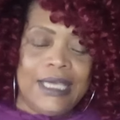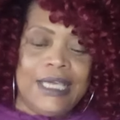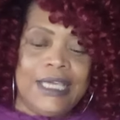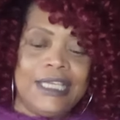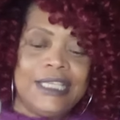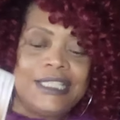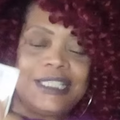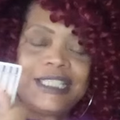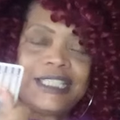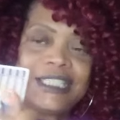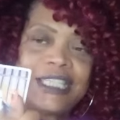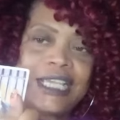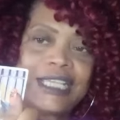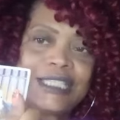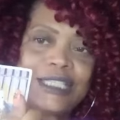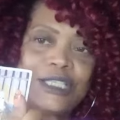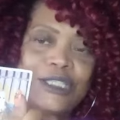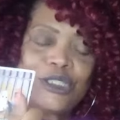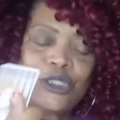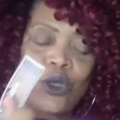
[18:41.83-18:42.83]
Six
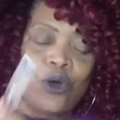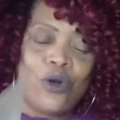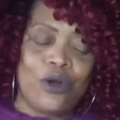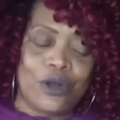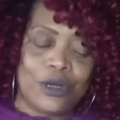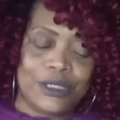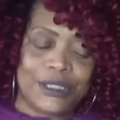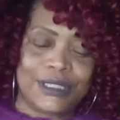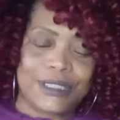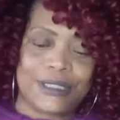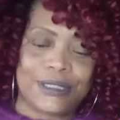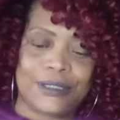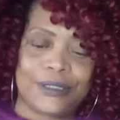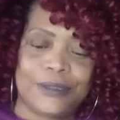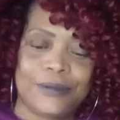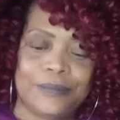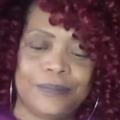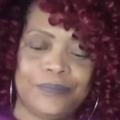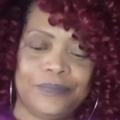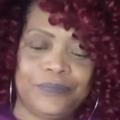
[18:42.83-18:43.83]
of Swords.
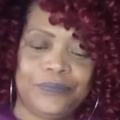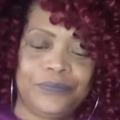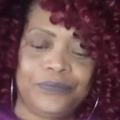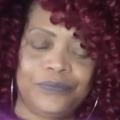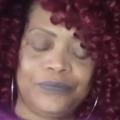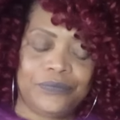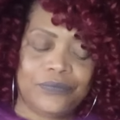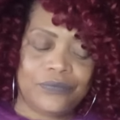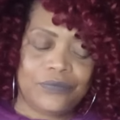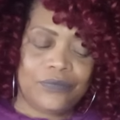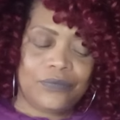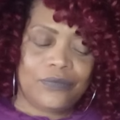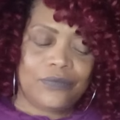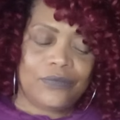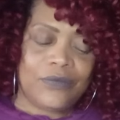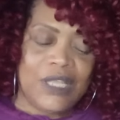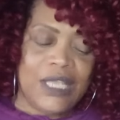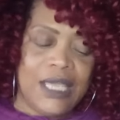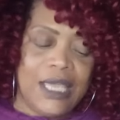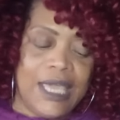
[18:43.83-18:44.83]

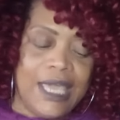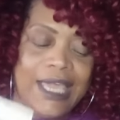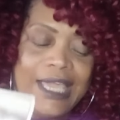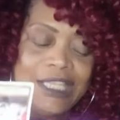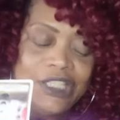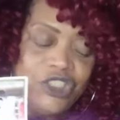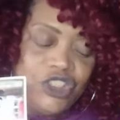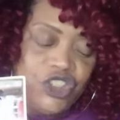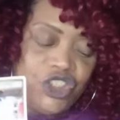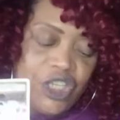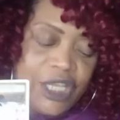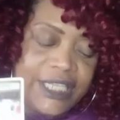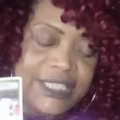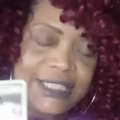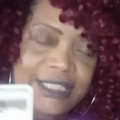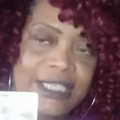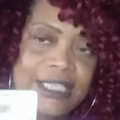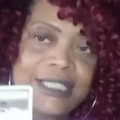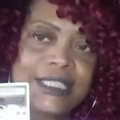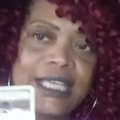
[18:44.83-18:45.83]
And
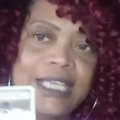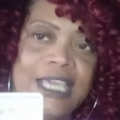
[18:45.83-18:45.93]
Justice